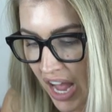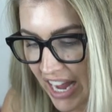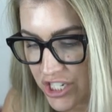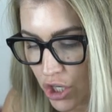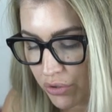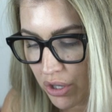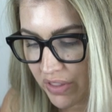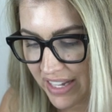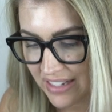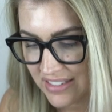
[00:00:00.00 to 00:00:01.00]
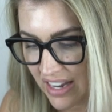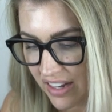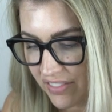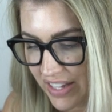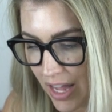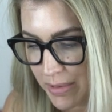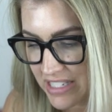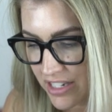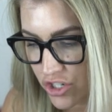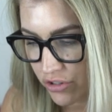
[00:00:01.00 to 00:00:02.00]
I don't know the extent of
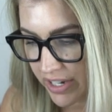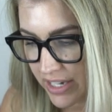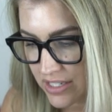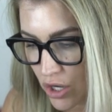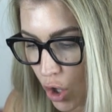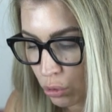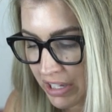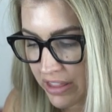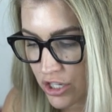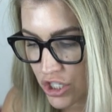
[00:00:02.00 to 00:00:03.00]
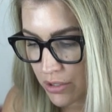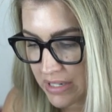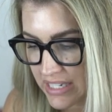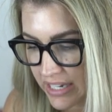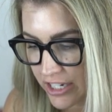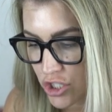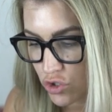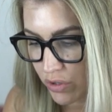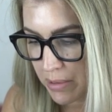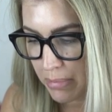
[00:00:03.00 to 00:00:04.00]
Gabby's injuries, only that she was in
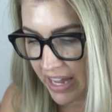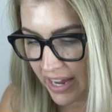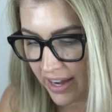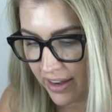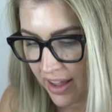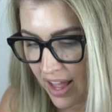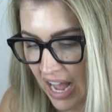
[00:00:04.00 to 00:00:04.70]
extreme pain.